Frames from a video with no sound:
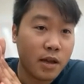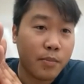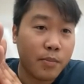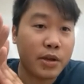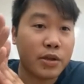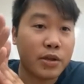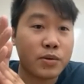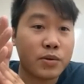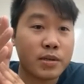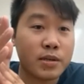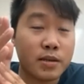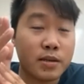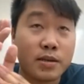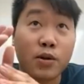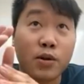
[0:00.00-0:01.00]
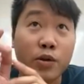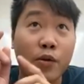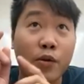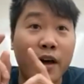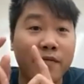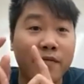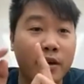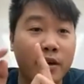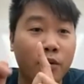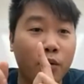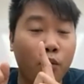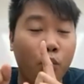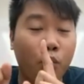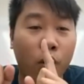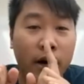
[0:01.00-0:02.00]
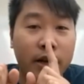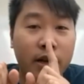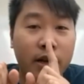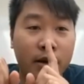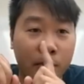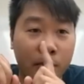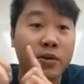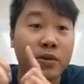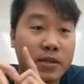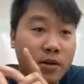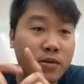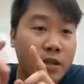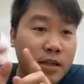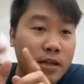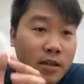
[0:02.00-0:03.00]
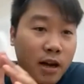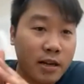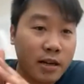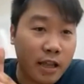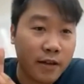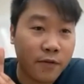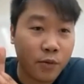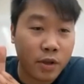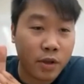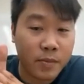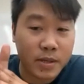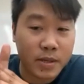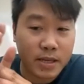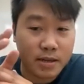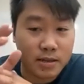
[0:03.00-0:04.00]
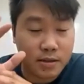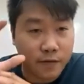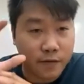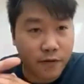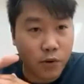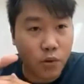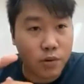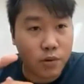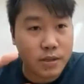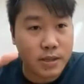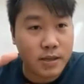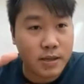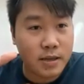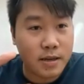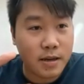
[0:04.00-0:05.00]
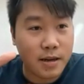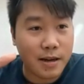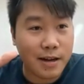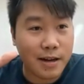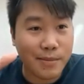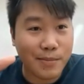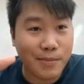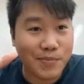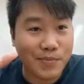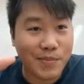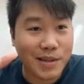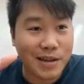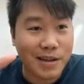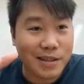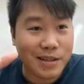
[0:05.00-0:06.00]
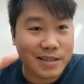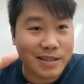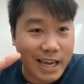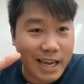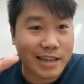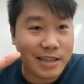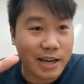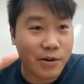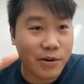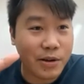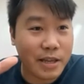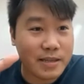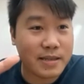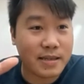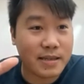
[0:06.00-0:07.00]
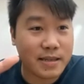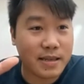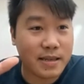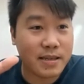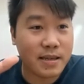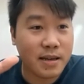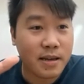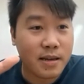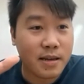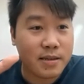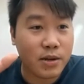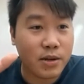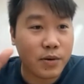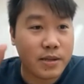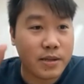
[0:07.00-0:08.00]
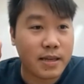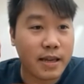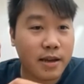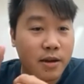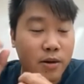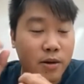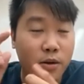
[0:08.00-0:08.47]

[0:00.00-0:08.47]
But you so you have like one, but you still need non-native arithmetic to fold um, the secondary instances. So it's like